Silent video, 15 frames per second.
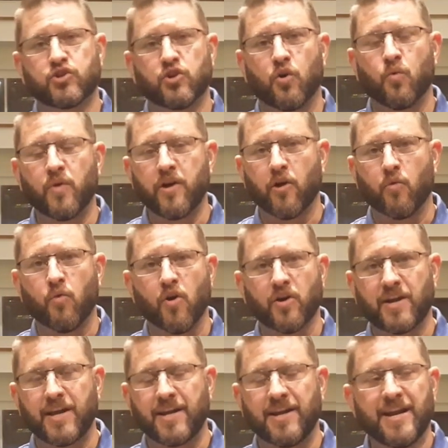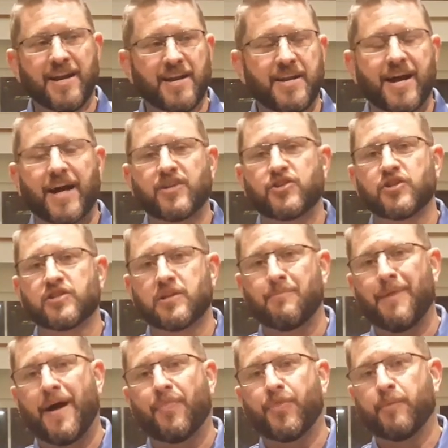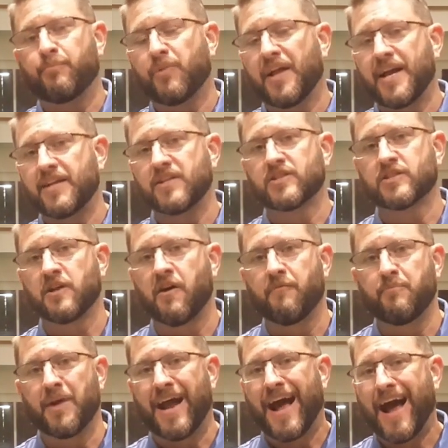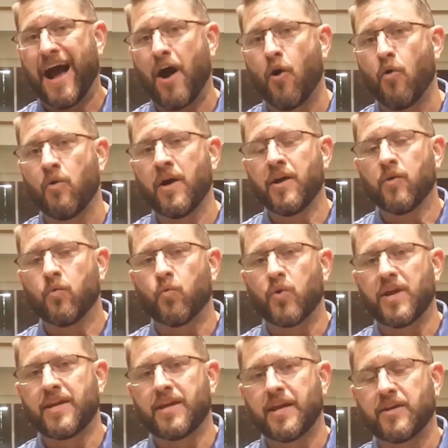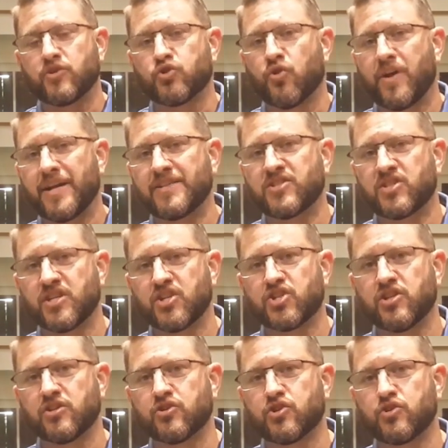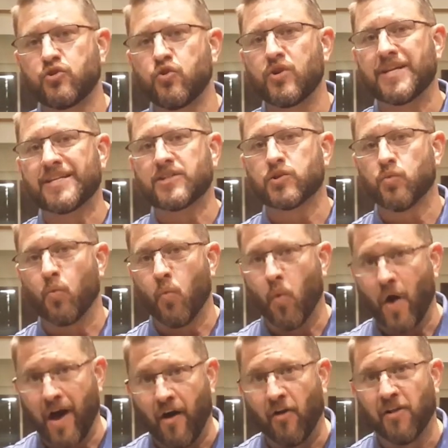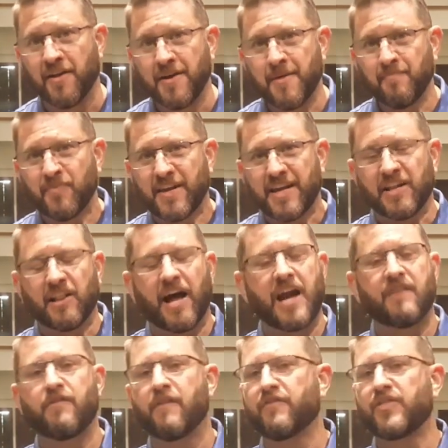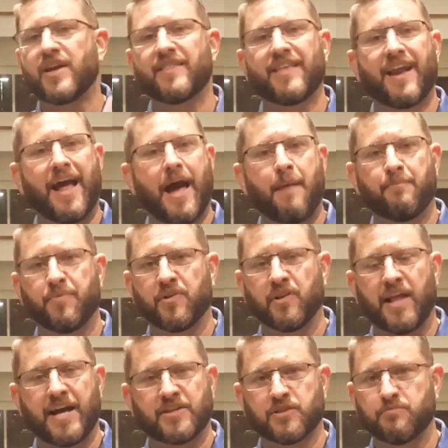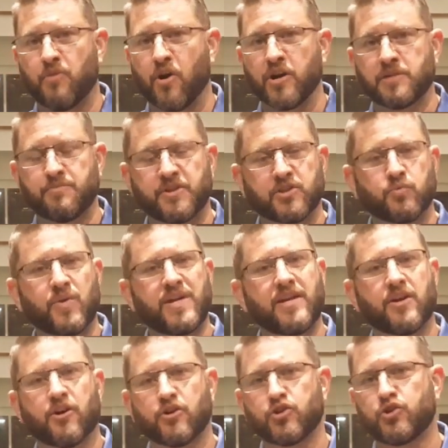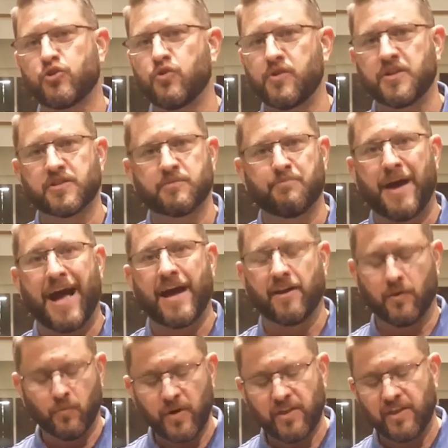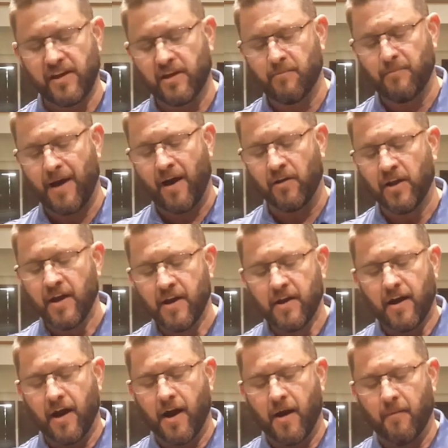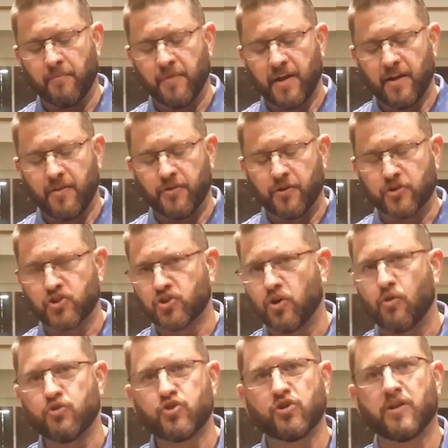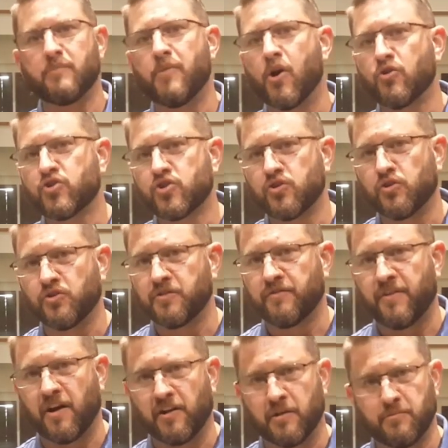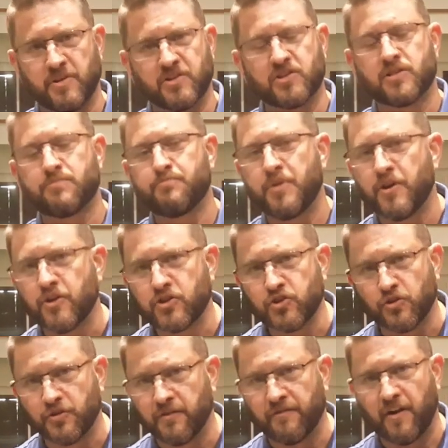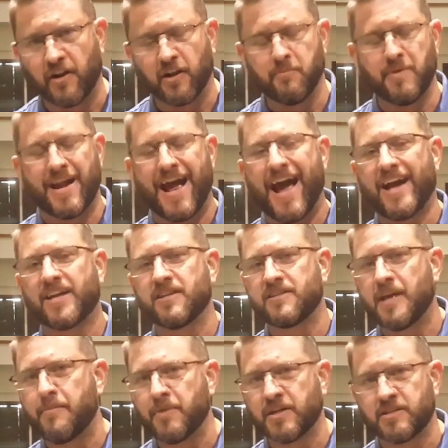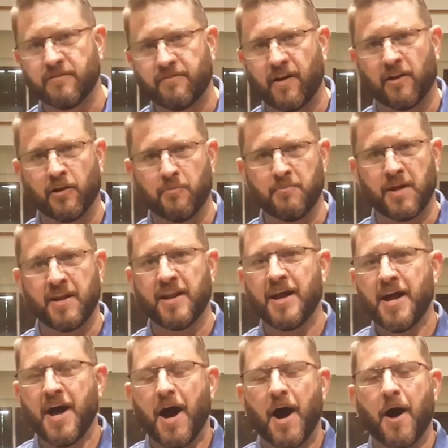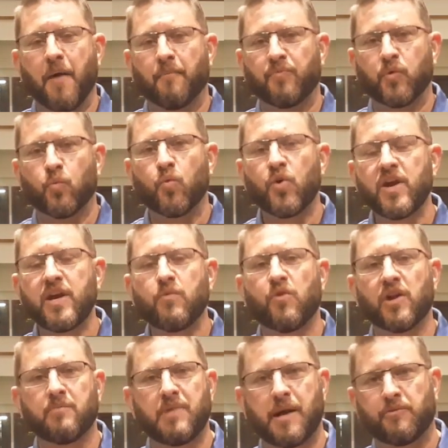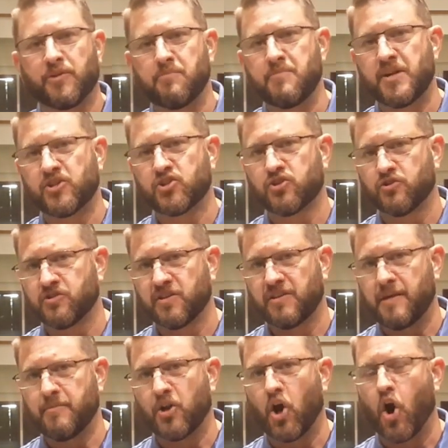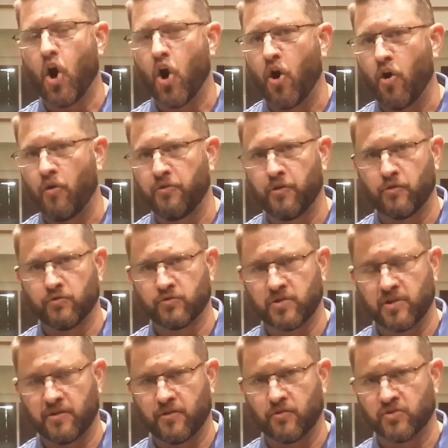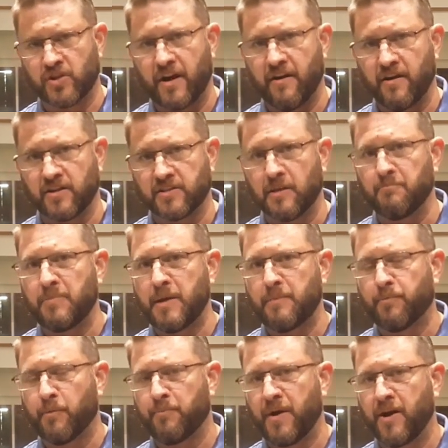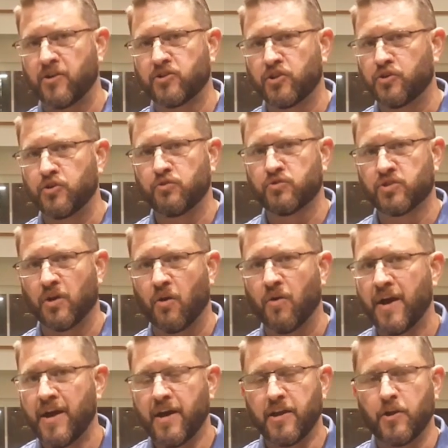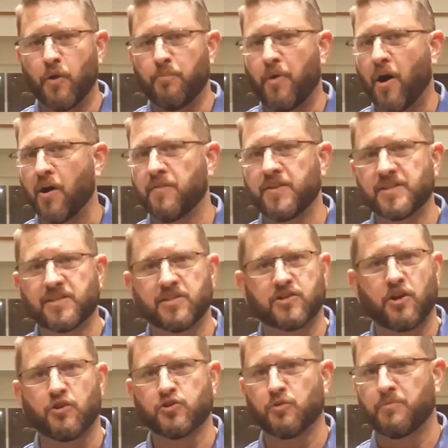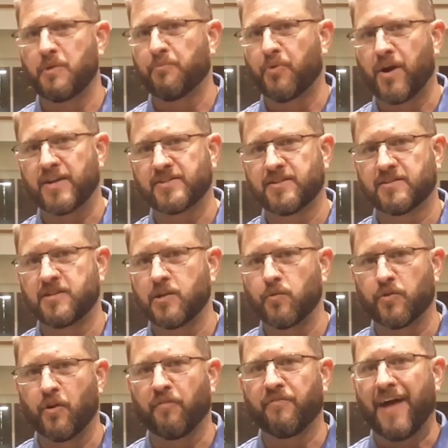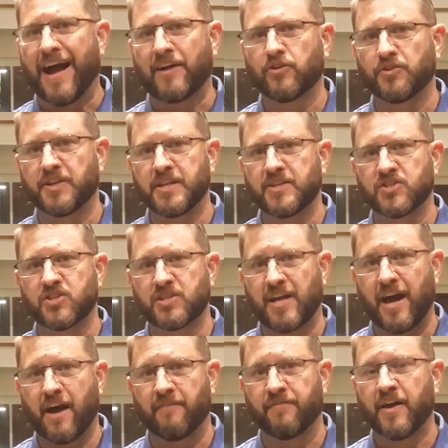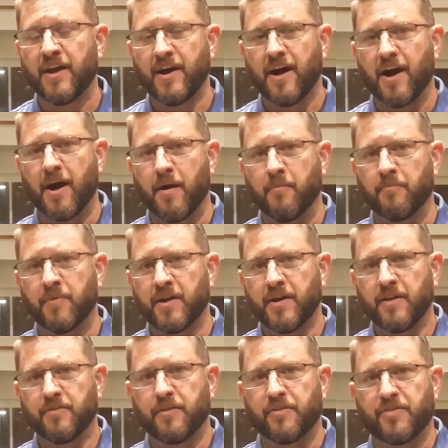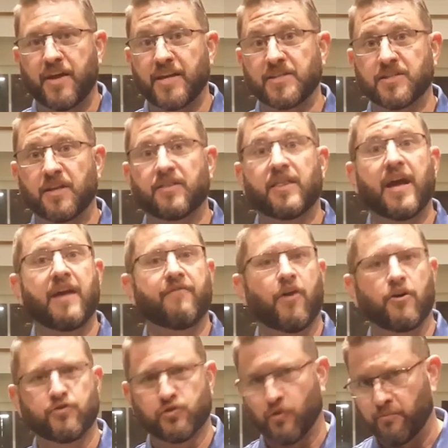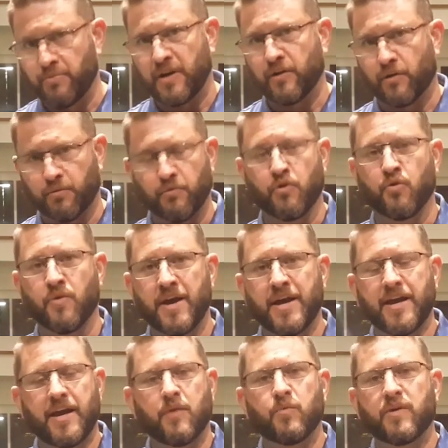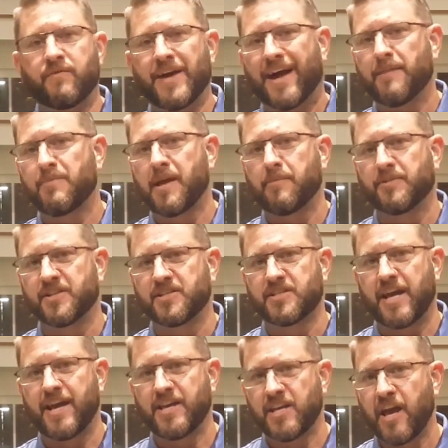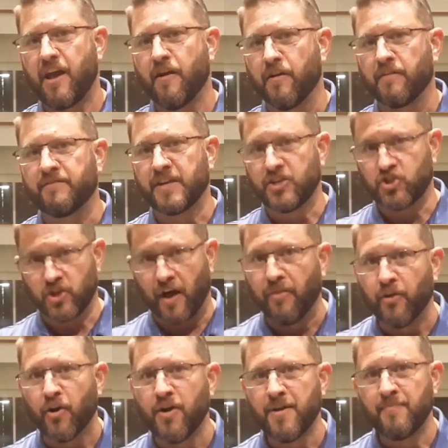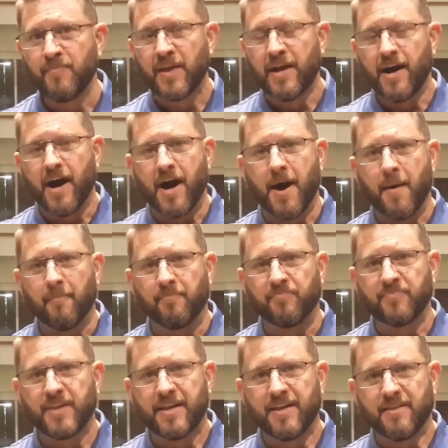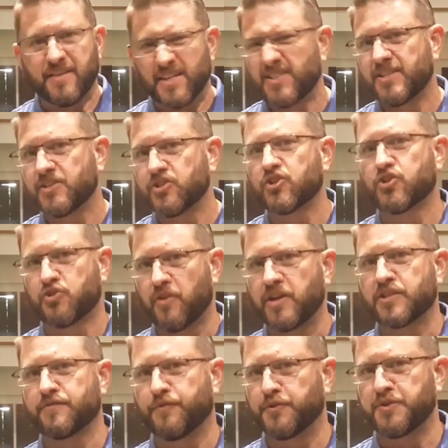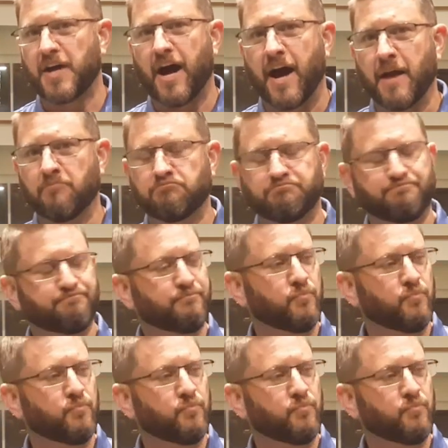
And so we are working not just about the plan itself, but how we can transition students well in light of everything that happened last March. But as we get our students back and we think about um, their social emotional development, spiritual development, academic development, um, we want to be able to minister to them in all those, those areas and be prepared to do so. You know, part of this has also been processing with our faculty and staff. Um, the things that they've also been through. And we've got to be able to take care of each other. Um, this is a stressful time.